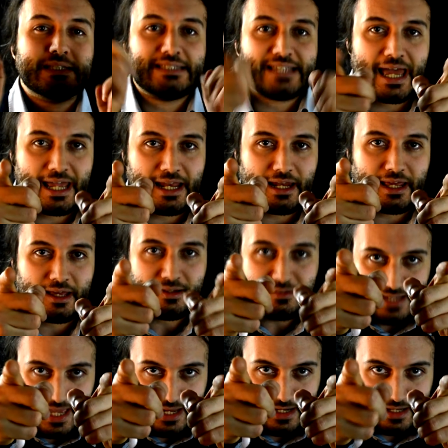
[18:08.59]
Daily,
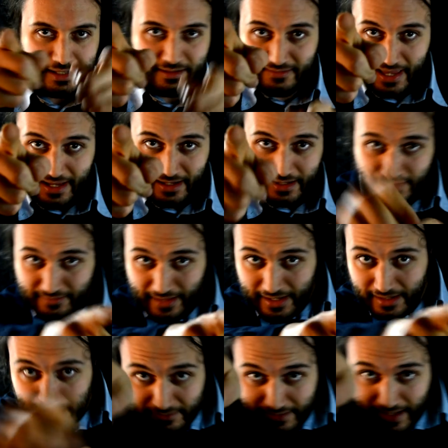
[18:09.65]
daily, daily, daily,